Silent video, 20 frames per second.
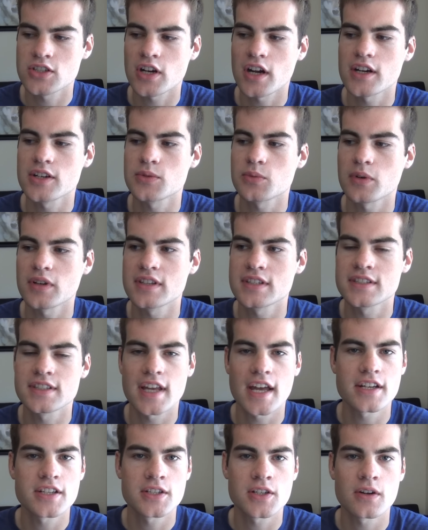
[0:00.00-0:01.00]
charged with
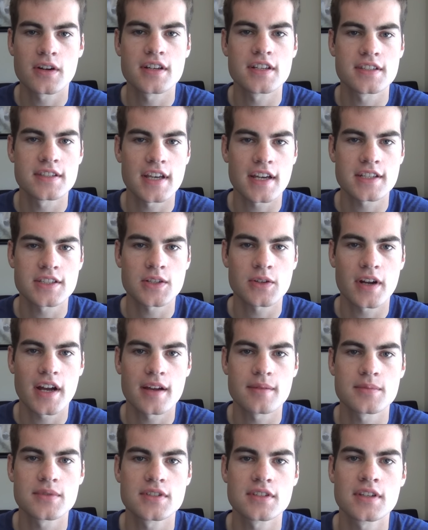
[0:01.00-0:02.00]
statutory sex
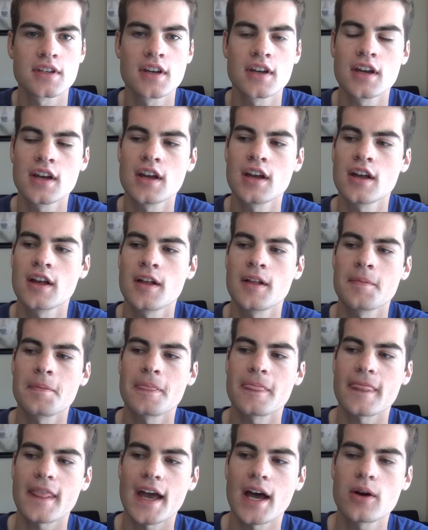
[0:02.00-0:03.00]
crimes.
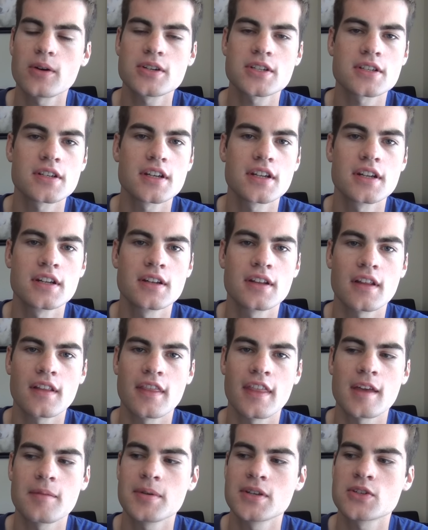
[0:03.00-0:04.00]
How should
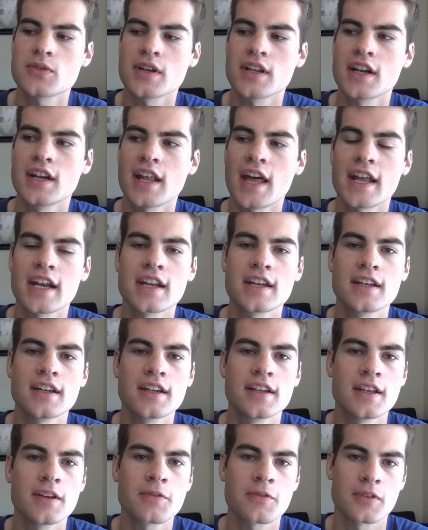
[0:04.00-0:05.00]
they be treated any
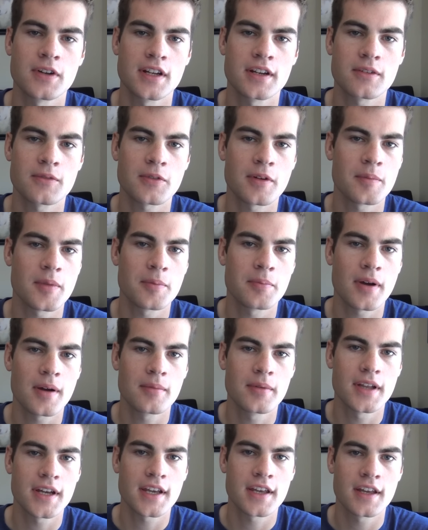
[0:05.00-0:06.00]
different from the
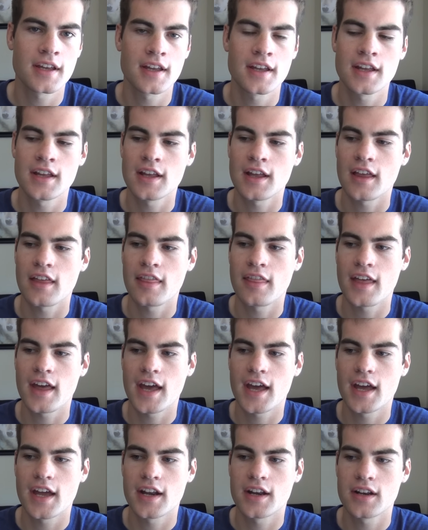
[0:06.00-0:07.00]
public
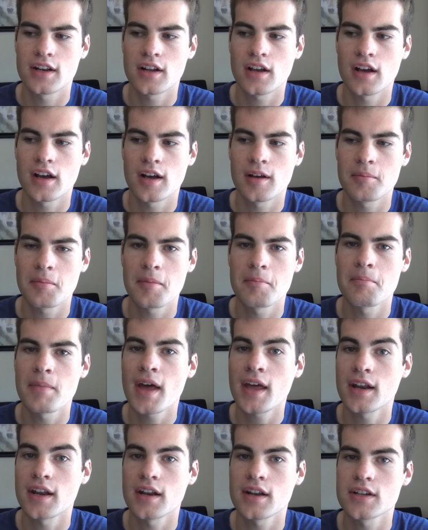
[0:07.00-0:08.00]
than uh,
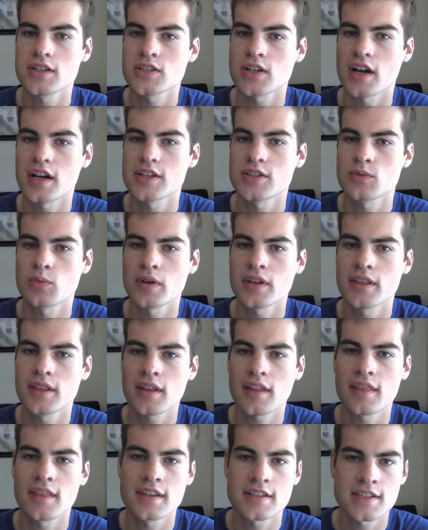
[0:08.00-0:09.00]
men charged with
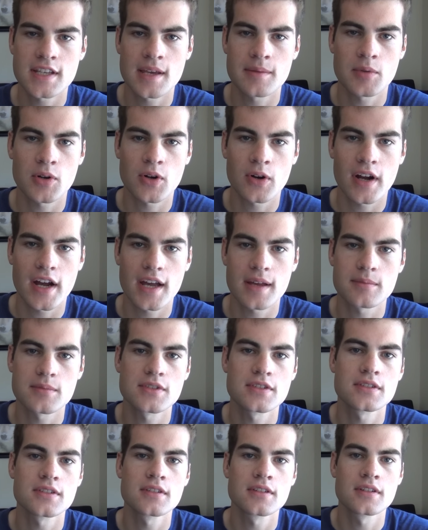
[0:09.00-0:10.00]
the same
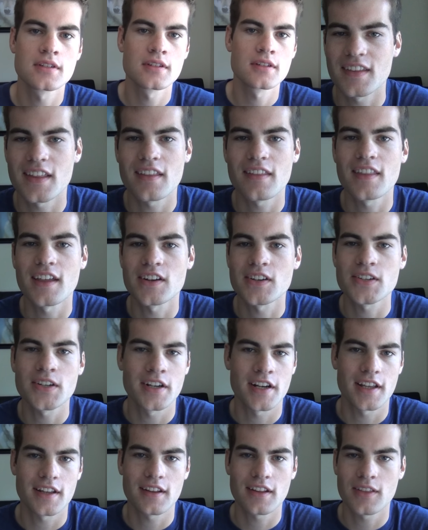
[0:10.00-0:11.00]
crimes? They
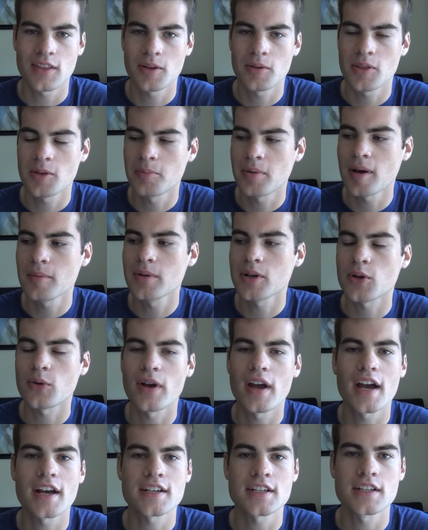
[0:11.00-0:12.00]
shouldn't. The, the public
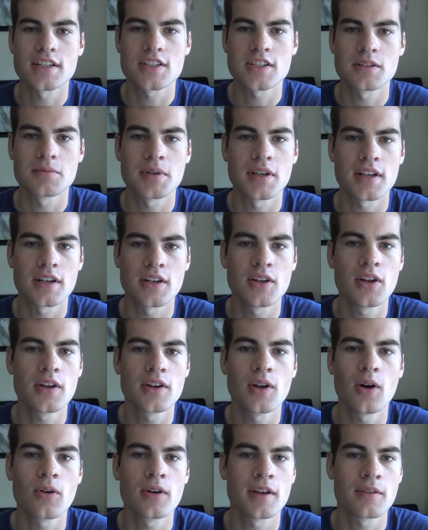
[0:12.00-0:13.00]
reaction should be
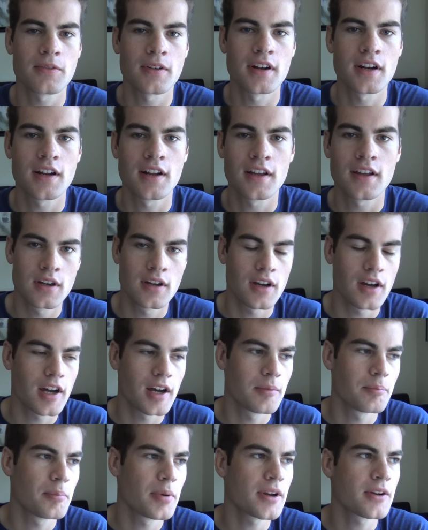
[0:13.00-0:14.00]
no different.
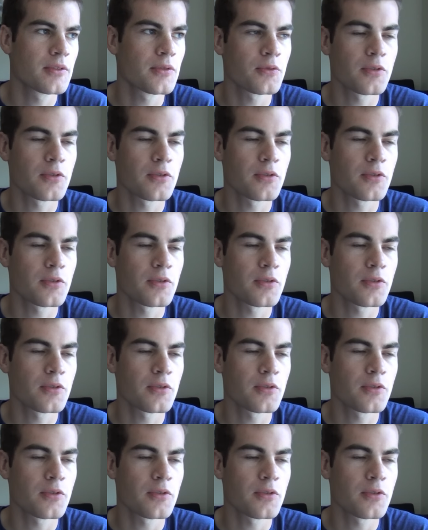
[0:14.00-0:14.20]
Um, but